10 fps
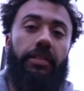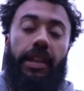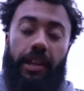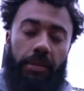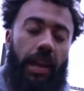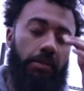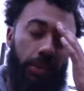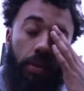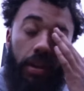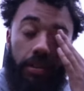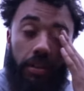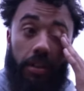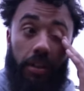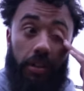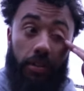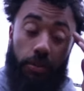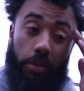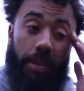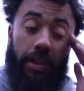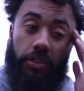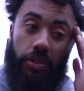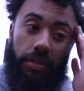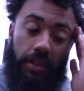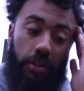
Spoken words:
Needham game as well, who we play on Tuesday.